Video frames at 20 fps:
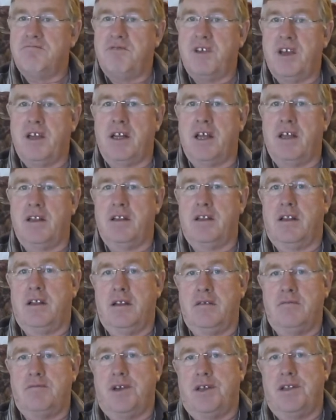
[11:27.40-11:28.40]
found out that they
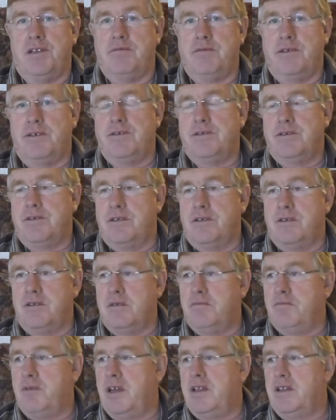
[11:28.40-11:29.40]
didn't pay their bills and
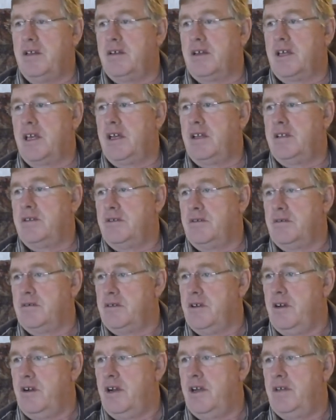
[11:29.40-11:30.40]
didn't pay their accounts on
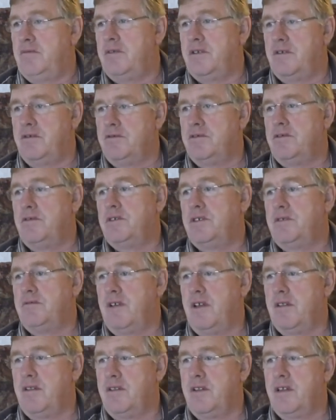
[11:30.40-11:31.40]
time and all sorts of
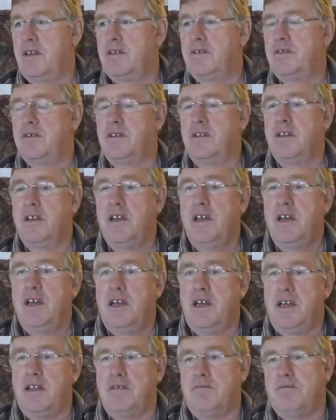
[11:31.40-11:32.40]
other things,
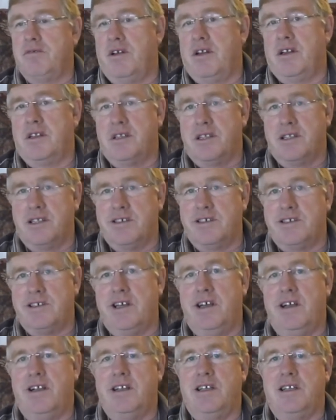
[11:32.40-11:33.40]
and the product didn't
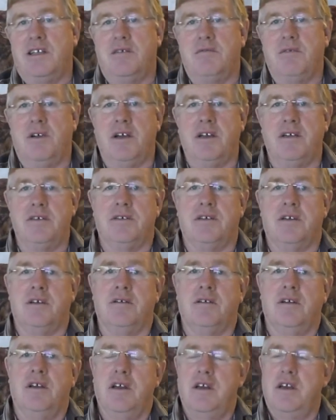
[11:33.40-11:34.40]
sell anyway. So
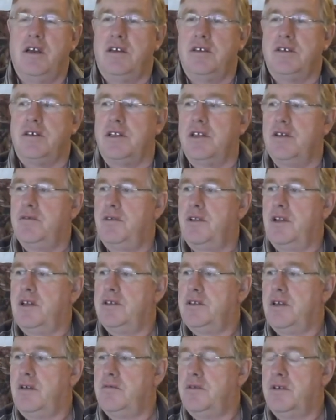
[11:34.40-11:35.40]
therefore they
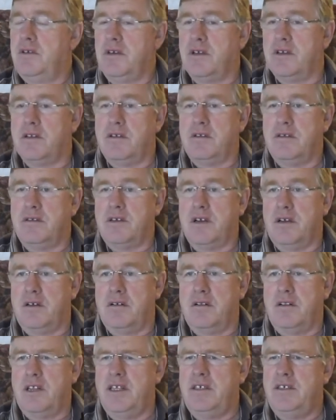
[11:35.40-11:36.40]
stopped doing it. So
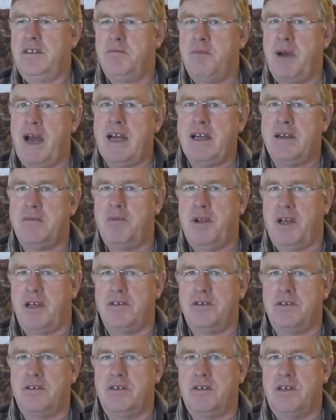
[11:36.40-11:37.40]
that's the
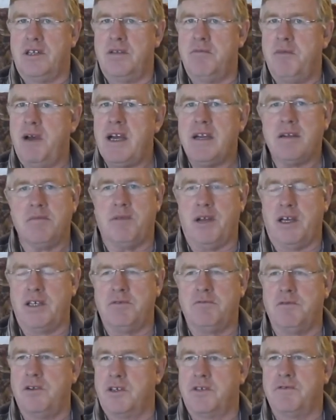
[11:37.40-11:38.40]
marketplace, and the
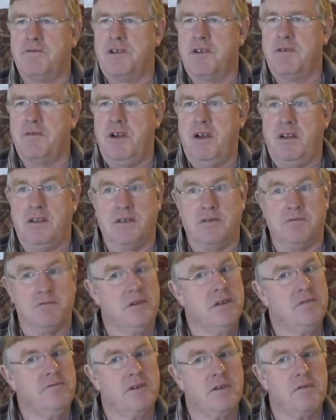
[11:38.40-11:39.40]
marketplace works very well. It's
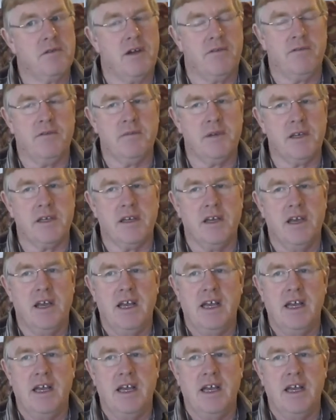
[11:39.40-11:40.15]
worked very well for me.